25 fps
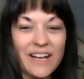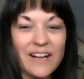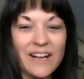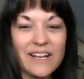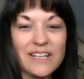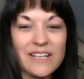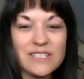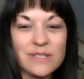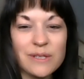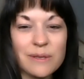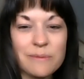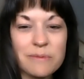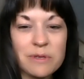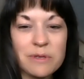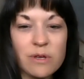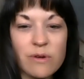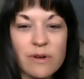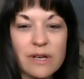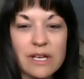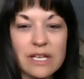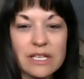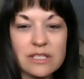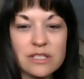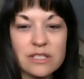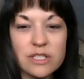All right, so I'm gonna
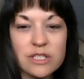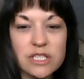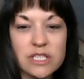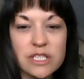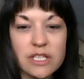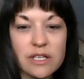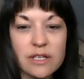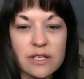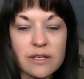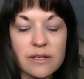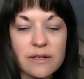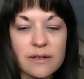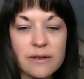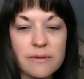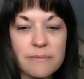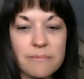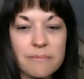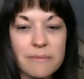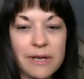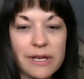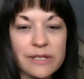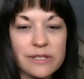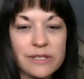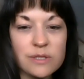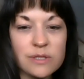go ahead and share
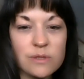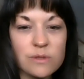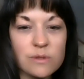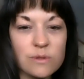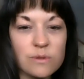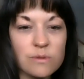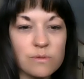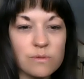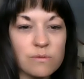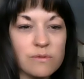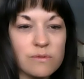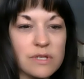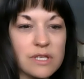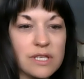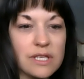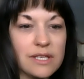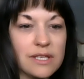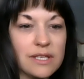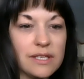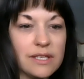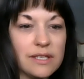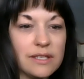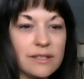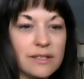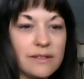my
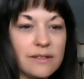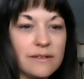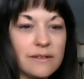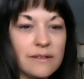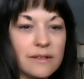screen